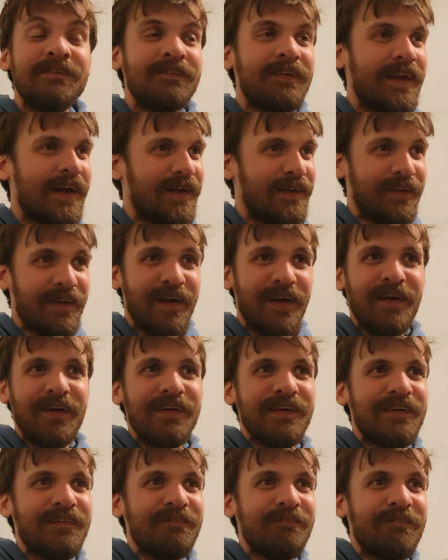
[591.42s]

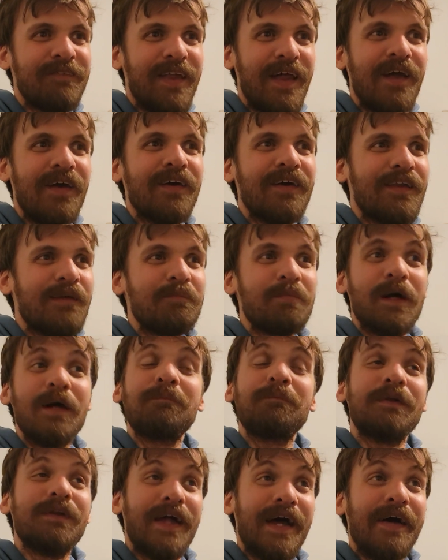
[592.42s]
they are the
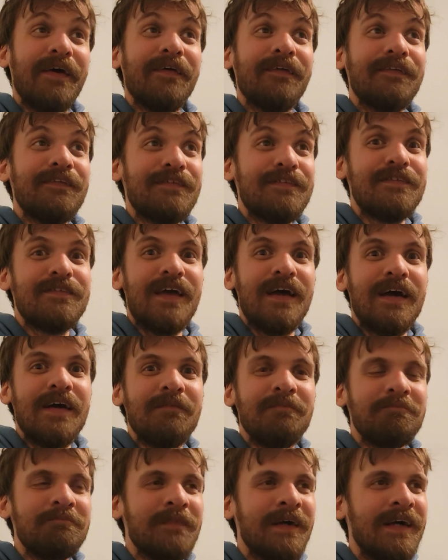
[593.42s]
purple house.
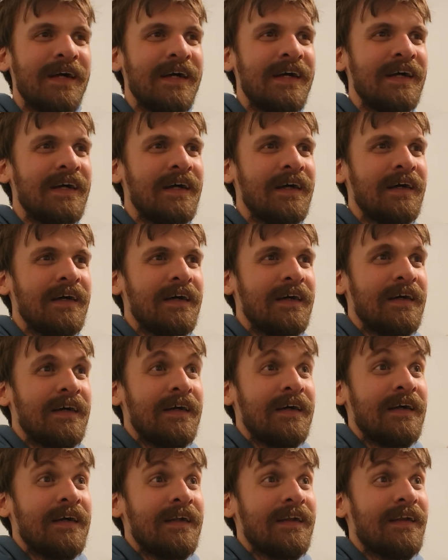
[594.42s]
Let
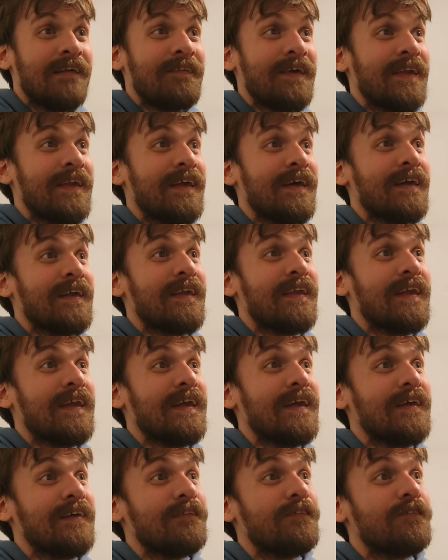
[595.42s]
me think.
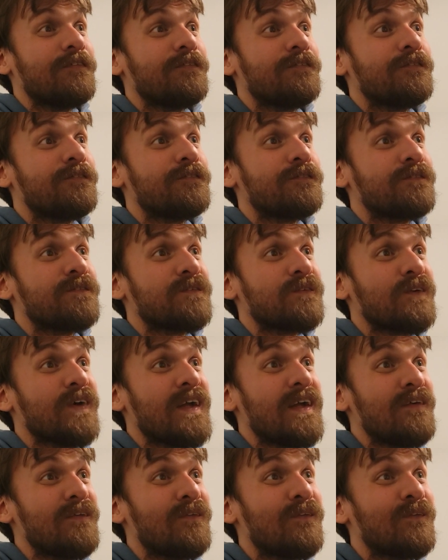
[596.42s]
The
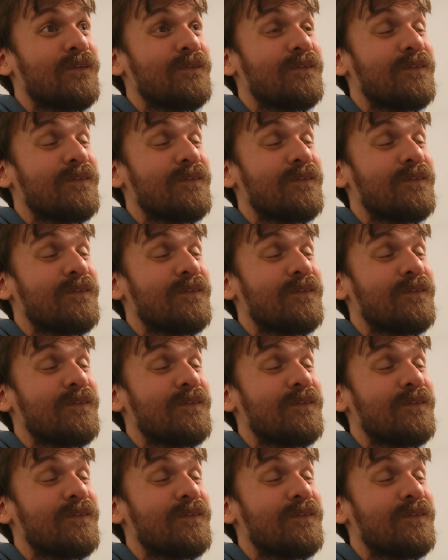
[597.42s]
free...